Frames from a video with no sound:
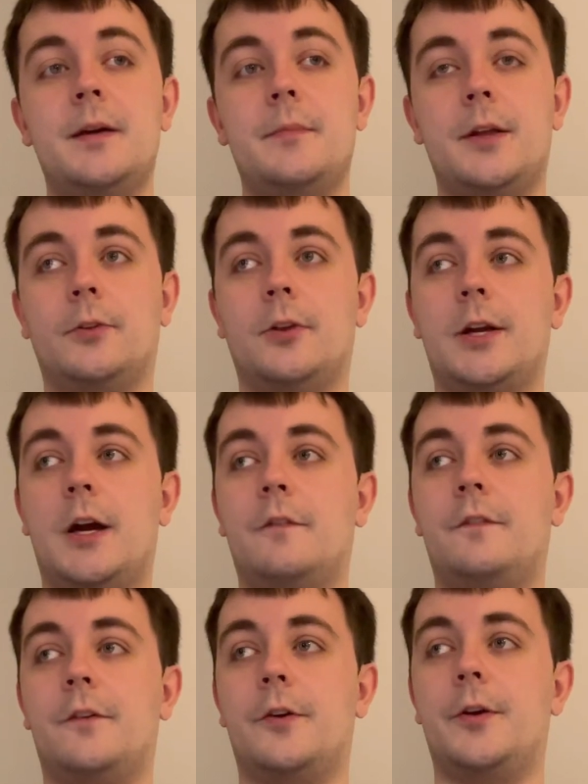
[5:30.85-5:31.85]
Be on the lookout
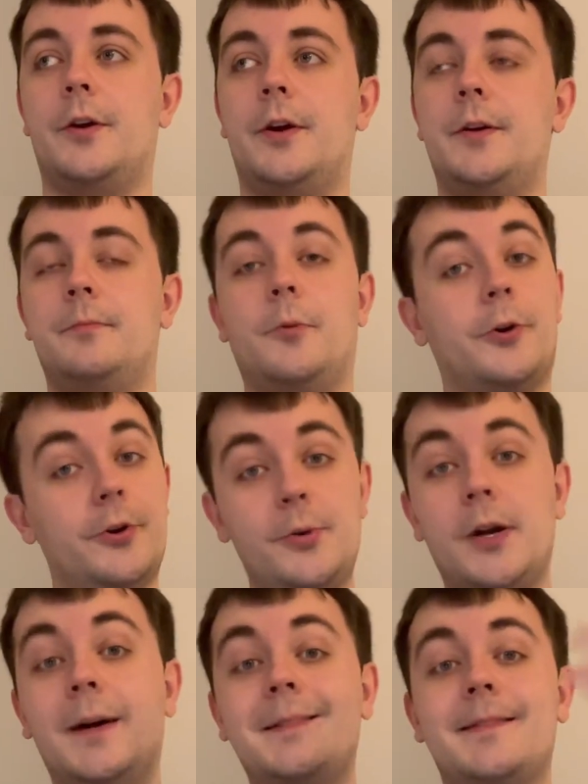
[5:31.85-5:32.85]
for more new
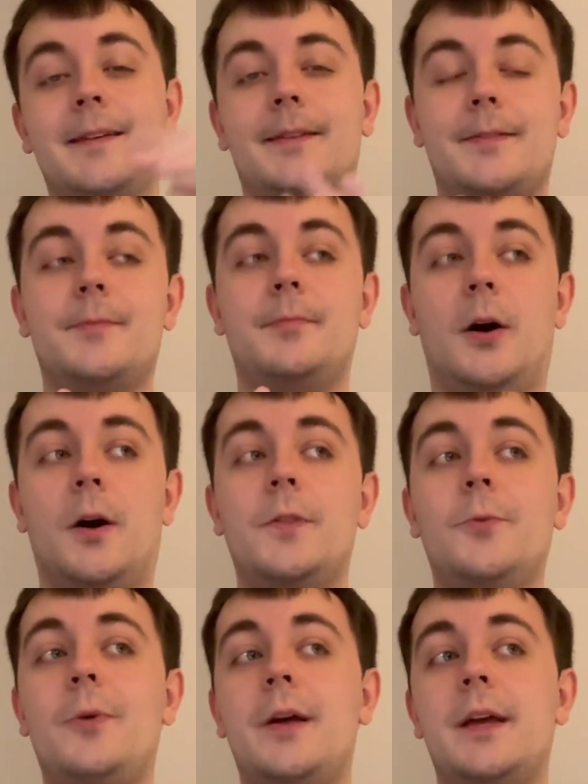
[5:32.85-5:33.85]
content on
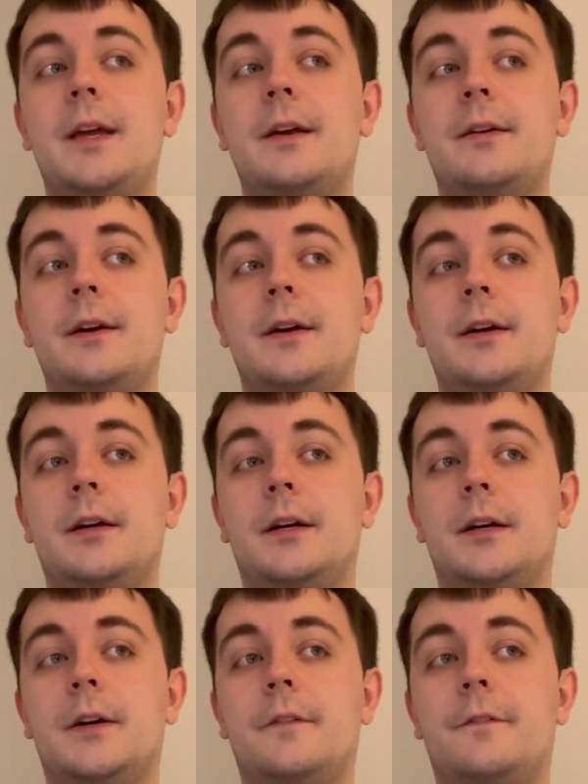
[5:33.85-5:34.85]
the way
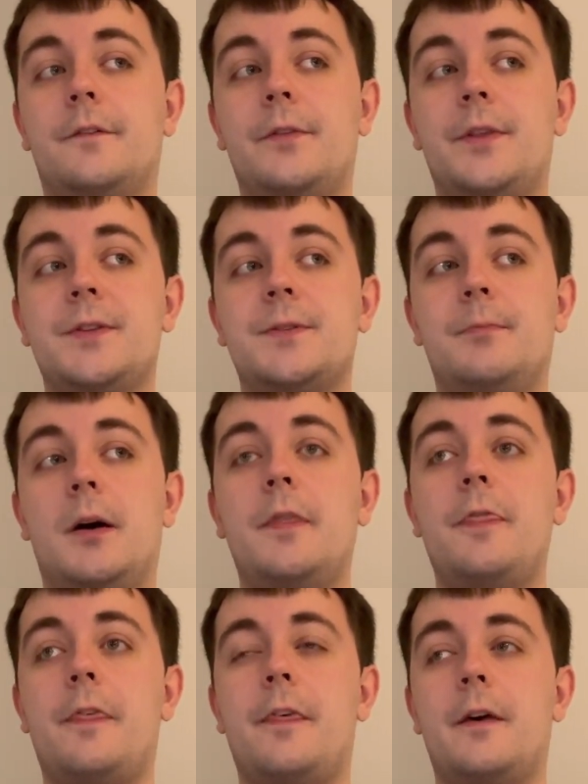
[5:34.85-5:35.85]
for this
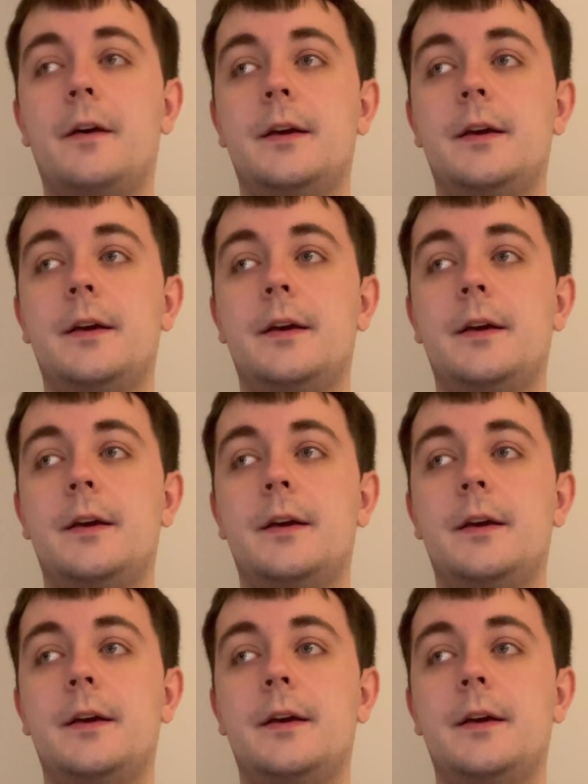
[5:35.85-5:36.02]
month.